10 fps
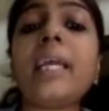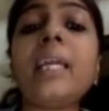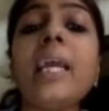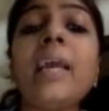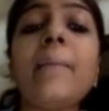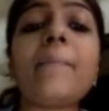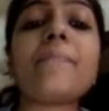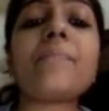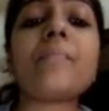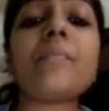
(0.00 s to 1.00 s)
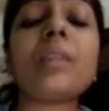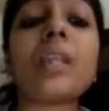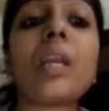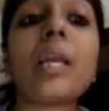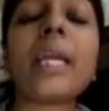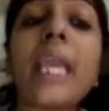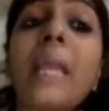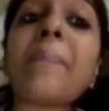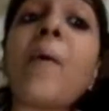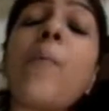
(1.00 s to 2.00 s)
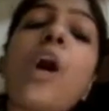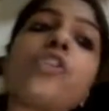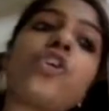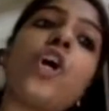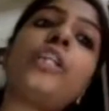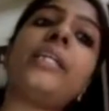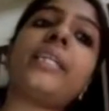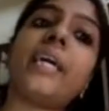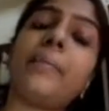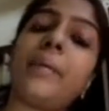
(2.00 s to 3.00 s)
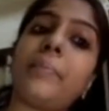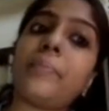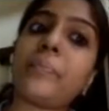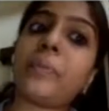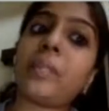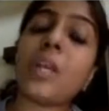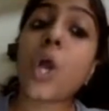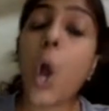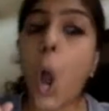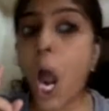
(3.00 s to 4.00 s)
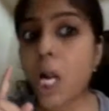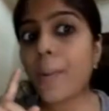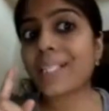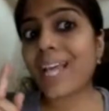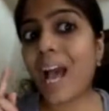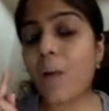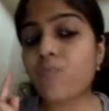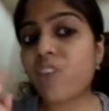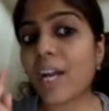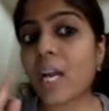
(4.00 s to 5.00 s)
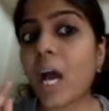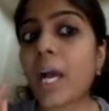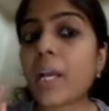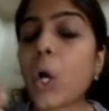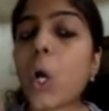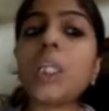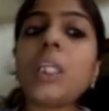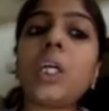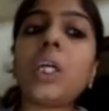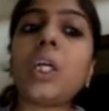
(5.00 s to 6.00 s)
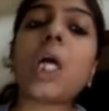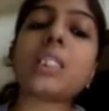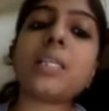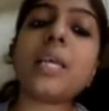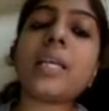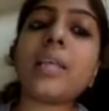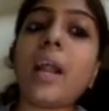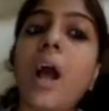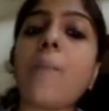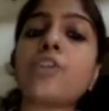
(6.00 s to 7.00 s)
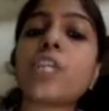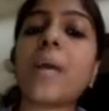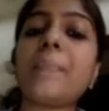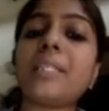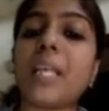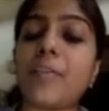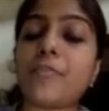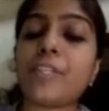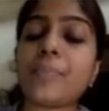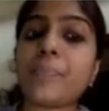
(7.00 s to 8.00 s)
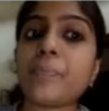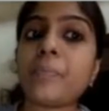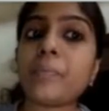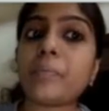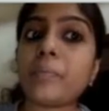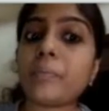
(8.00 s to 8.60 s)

Secondly, keep a watch on the timing. Always have one eye on the clock saying that how much time is left.